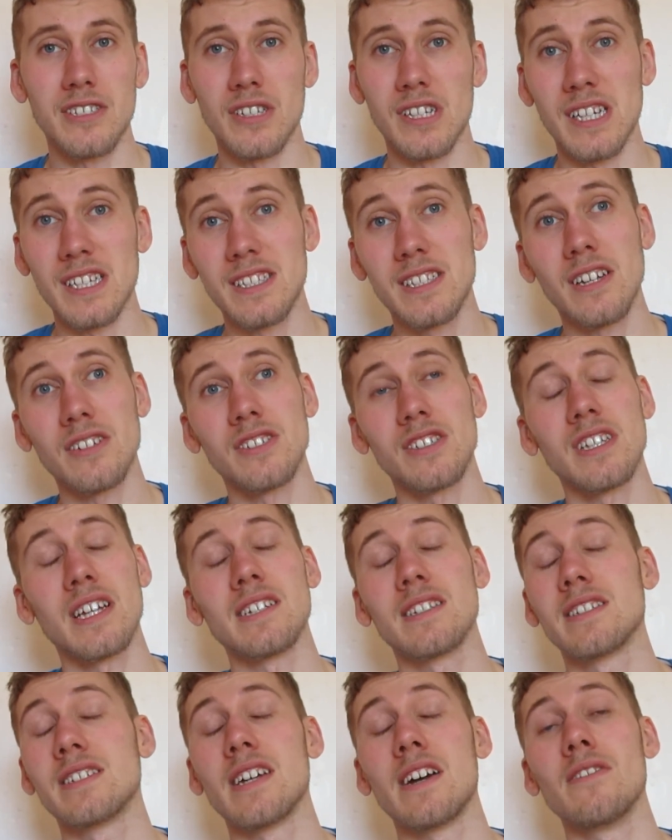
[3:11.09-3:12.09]
So this doesn't
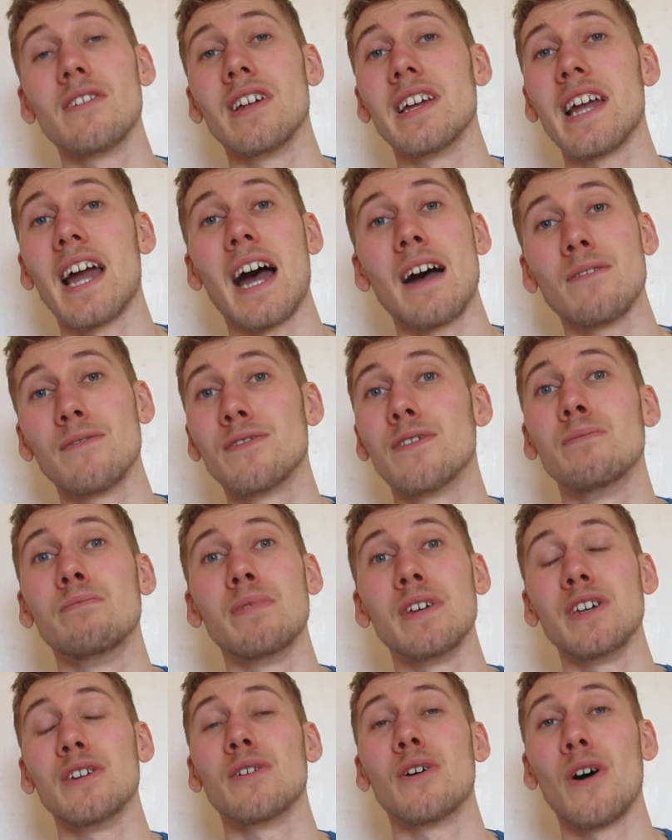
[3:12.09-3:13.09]
necessarily have to
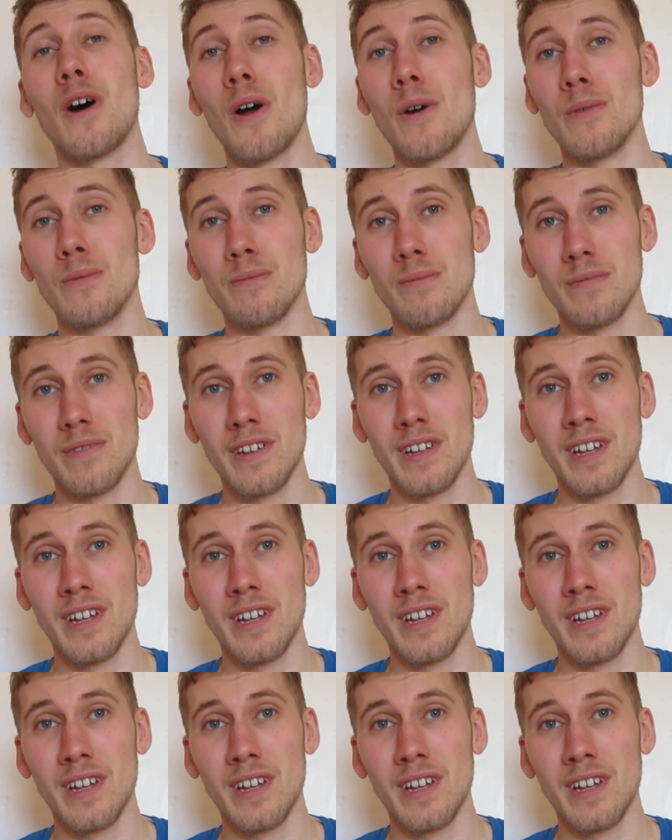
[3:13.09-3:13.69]
be your home.